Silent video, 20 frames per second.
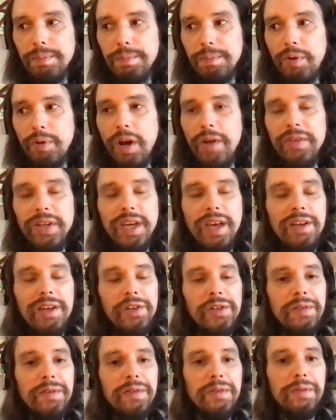
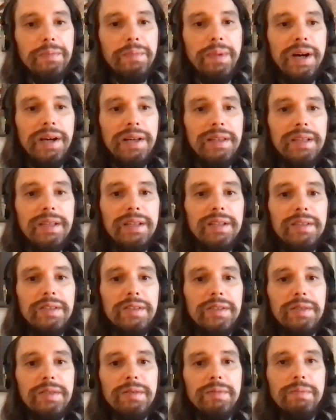provocations by
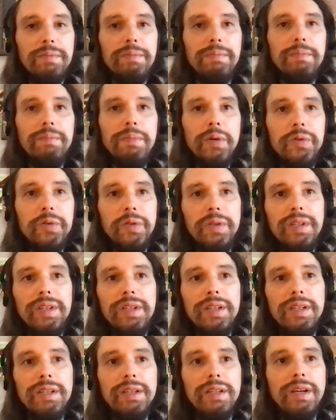these
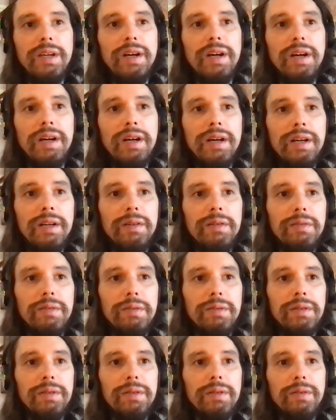mostly,
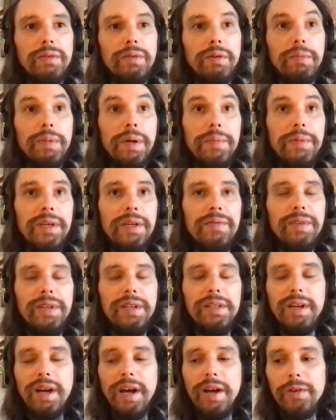or maybe even
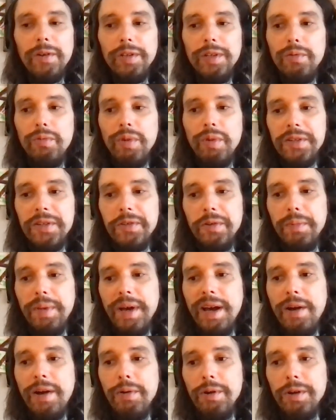entirely, Western
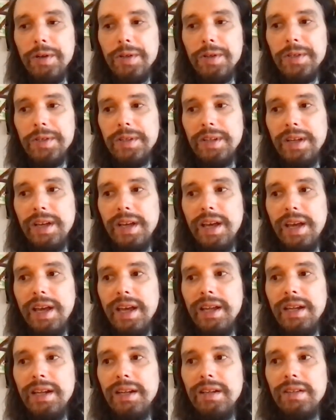powers.
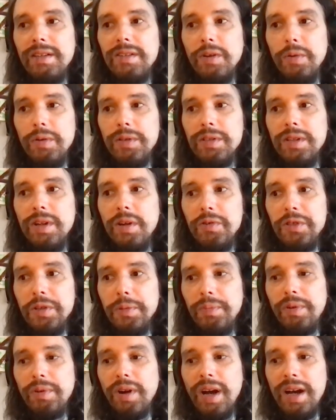And so it's no
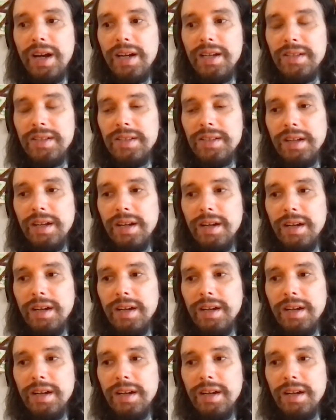surprise,